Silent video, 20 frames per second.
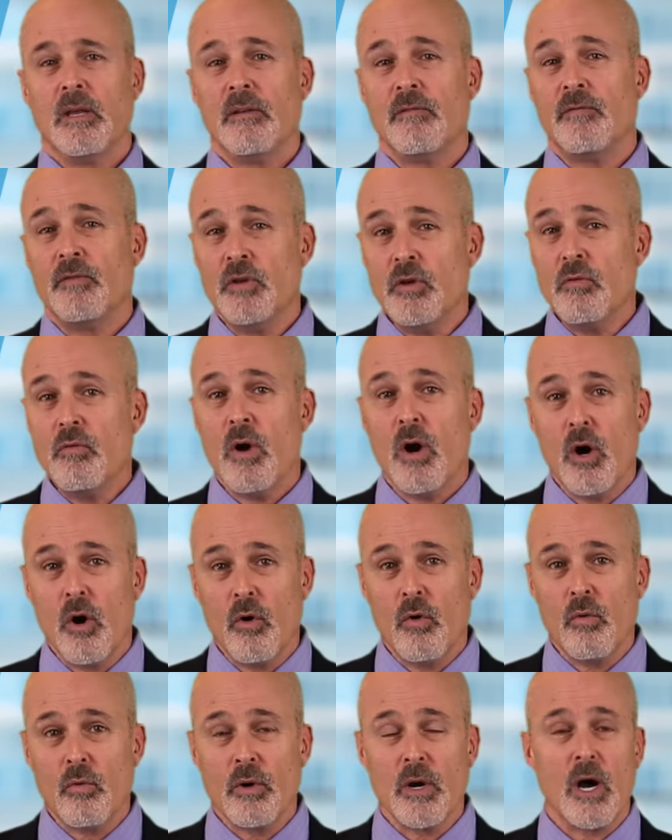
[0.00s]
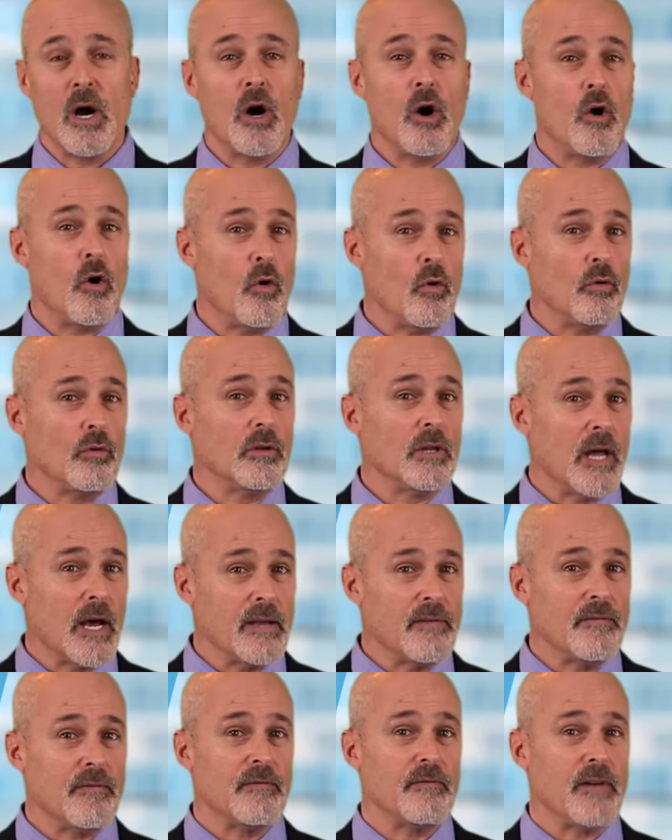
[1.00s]
If you own a whole
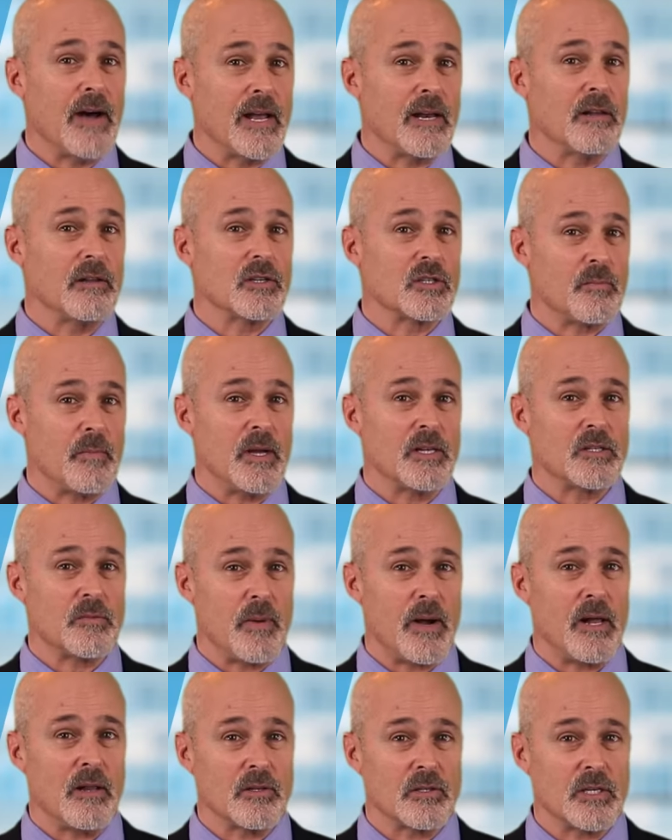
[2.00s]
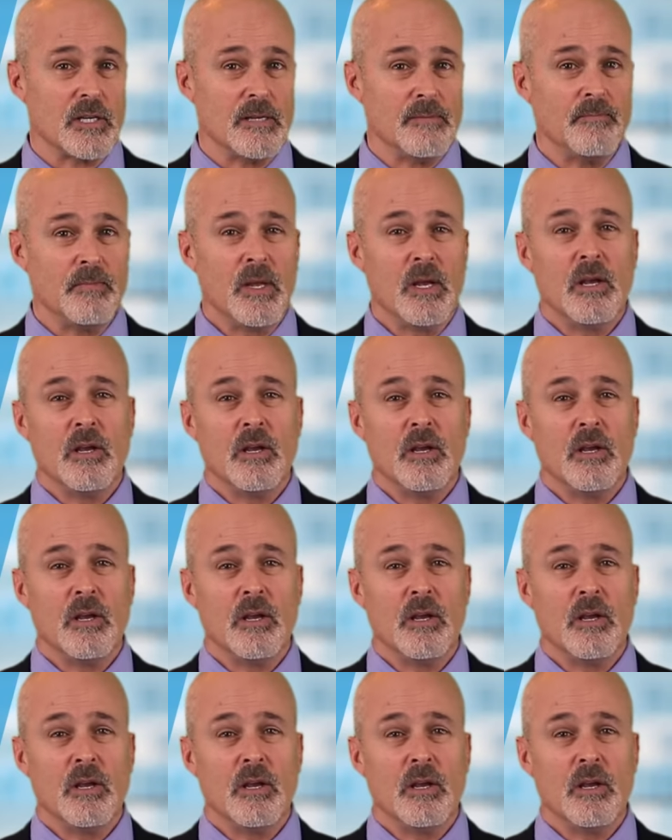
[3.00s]
life final expense policy,